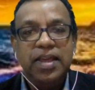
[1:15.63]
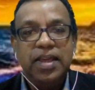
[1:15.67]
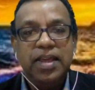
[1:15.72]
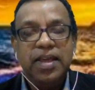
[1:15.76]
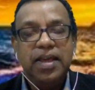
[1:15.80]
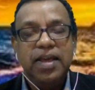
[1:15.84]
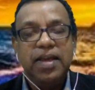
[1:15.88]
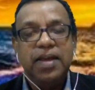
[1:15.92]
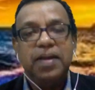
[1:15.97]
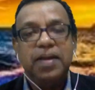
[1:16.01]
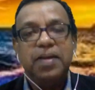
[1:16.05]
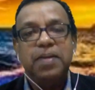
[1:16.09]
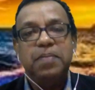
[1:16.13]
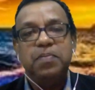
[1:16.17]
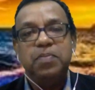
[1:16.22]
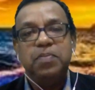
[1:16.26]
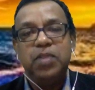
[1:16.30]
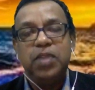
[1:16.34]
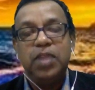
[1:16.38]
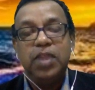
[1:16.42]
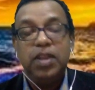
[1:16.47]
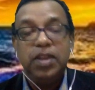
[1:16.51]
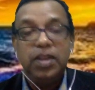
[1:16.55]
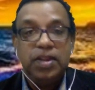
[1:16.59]
um,
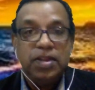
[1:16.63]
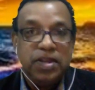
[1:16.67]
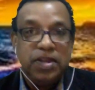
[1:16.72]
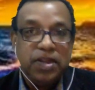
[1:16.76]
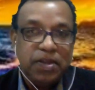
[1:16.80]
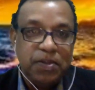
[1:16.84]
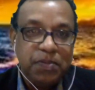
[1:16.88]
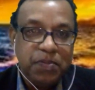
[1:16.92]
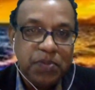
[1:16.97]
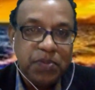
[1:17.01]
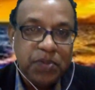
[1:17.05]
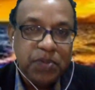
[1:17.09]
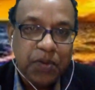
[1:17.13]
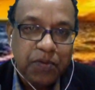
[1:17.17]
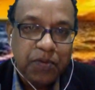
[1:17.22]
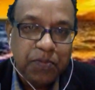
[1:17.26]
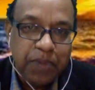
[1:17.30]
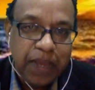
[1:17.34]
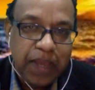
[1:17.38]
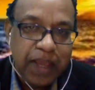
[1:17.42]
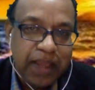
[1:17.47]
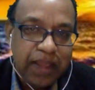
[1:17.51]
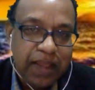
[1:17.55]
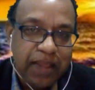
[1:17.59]
in terms of
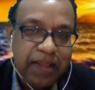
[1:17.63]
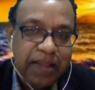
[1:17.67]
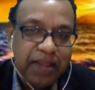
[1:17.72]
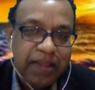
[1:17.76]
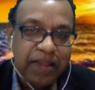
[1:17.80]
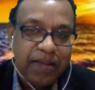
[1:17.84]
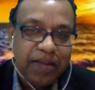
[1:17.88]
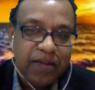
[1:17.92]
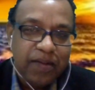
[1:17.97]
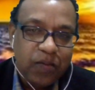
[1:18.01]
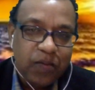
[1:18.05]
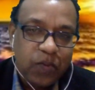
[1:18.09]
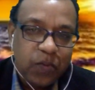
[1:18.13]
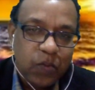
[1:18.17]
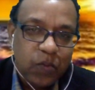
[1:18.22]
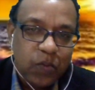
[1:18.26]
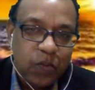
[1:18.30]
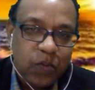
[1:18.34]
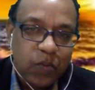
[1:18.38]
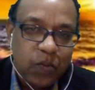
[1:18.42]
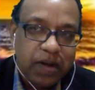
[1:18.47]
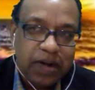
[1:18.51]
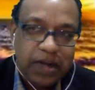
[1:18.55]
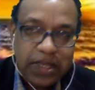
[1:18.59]
my
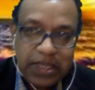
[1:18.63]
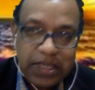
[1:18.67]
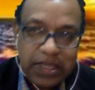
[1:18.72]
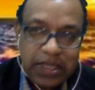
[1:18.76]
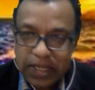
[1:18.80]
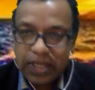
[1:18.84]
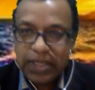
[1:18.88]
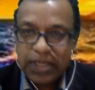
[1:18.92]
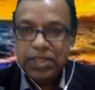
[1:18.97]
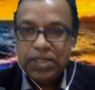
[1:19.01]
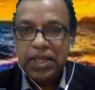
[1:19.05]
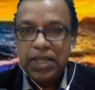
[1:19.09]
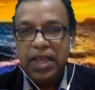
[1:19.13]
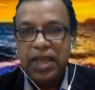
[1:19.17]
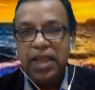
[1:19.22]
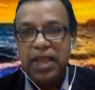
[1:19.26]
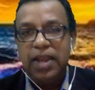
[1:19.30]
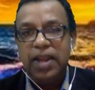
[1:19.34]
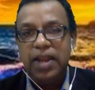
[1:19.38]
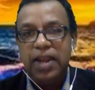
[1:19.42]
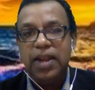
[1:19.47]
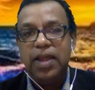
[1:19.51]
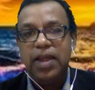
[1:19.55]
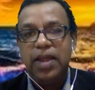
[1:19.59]
research
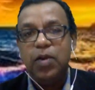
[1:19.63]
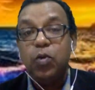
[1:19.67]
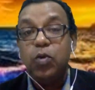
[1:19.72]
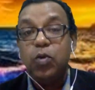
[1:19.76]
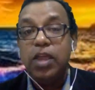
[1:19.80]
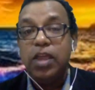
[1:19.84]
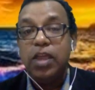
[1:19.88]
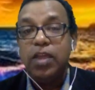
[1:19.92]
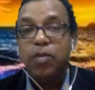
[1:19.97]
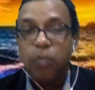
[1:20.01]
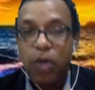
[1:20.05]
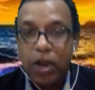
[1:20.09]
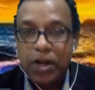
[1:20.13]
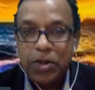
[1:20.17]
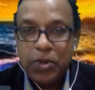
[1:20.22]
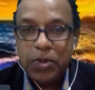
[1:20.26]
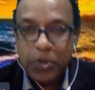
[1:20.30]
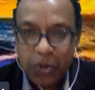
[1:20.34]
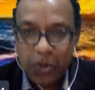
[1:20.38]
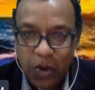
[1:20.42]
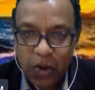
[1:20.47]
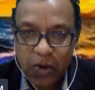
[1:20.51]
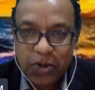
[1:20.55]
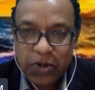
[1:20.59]
and uh, looking what
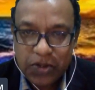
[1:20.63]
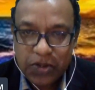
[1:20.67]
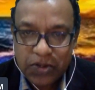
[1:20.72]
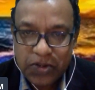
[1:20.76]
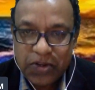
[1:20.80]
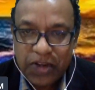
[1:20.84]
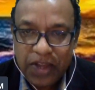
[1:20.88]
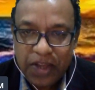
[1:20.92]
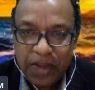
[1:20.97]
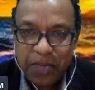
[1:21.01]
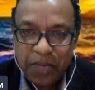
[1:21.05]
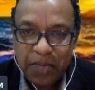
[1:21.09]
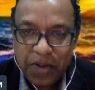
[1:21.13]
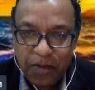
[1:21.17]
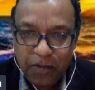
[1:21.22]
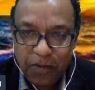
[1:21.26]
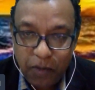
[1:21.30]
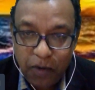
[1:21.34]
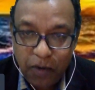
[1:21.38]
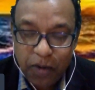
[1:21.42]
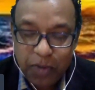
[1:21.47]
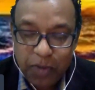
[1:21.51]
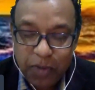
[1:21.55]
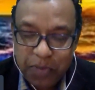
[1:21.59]
to talk to you today about the
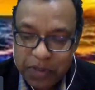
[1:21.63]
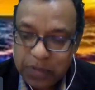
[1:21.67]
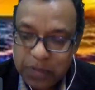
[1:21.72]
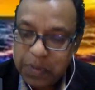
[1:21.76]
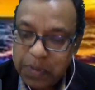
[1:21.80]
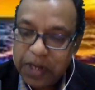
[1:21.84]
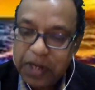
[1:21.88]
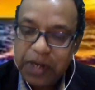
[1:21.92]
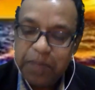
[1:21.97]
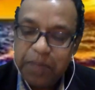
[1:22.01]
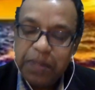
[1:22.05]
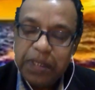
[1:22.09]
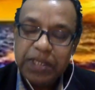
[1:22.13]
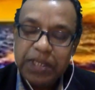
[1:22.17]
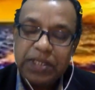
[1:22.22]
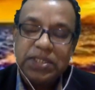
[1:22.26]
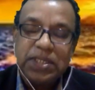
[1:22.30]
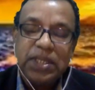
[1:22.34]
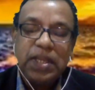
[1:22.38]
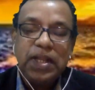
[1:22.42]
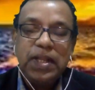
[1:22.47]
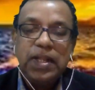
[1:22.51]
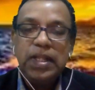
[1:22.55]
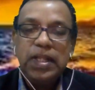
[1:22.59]
fourth prosperity because
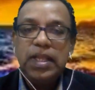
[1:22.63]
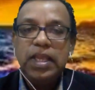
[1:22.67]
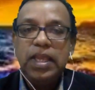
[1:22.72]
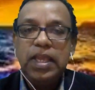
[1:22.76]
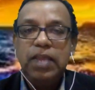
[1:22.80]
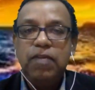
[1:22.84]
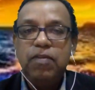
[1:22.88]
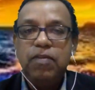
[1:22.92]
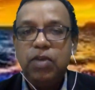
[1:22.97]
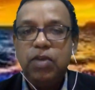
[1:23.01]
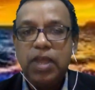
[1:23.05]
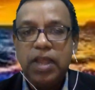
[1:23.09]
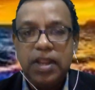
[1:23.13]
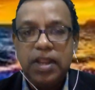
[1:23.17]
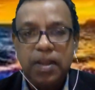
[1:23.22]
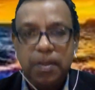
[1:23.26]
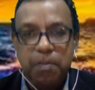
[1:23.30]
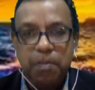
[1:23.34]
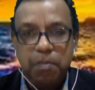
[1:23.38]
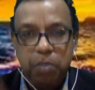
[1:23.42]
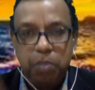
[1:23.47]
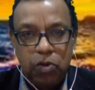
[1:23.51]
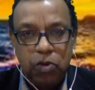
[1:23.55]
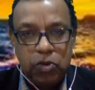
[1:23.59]
if you look at the
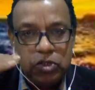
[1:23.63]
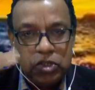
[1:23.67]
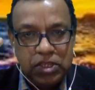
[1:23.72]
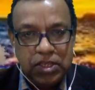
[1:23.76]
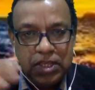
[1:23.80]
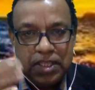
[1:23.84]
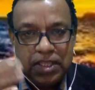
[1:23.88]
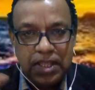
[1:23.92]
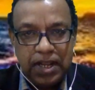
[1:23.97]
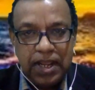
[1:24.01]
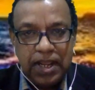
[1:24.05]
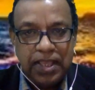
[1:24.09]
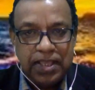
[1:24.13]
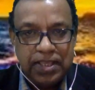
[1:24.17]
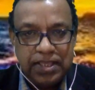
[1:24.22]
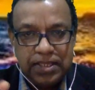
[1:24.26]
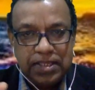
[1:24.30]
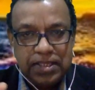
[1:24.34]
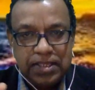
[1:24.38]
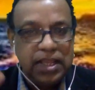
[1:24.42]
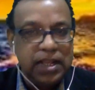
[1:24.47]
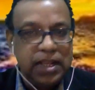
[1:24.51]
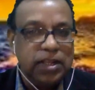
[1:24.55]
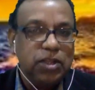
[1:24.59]
poster that i
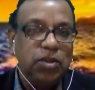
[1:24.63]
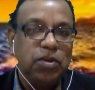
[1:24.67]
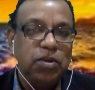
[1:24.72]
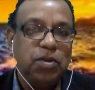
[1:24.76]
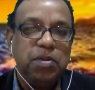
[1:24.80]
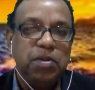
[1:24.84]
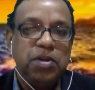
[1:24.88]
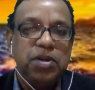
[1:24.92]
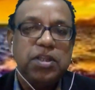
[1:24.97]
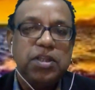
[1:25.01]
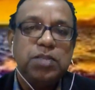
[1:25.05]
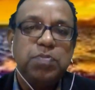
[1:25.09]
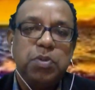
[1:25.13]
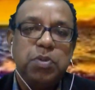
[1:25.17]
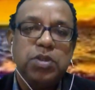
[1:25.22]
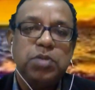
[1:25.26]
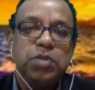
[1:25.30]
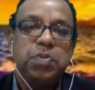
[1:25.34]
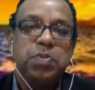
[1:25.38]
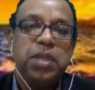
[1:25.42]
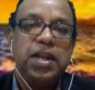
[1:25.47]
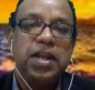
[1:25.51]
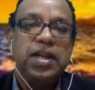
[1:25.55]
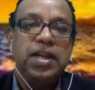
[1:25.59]
sent you about this
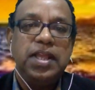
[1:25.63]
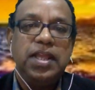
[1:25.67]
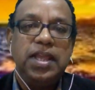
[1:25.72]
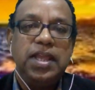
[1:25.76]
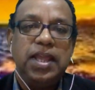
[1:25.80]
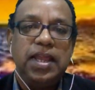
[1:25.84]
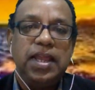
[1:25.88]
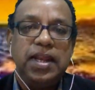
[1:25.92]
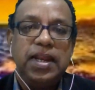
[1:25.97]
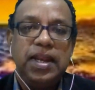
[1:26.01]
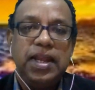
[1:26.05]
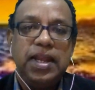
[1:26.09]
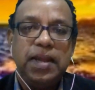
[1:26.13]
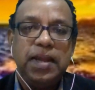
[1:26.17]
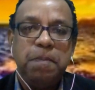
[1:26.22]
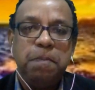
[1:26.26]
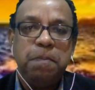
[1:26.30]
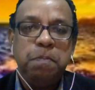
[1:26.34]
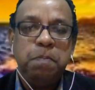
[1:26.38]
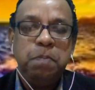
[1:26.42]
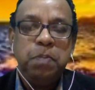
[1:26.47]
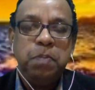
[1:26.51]
prosperity and um,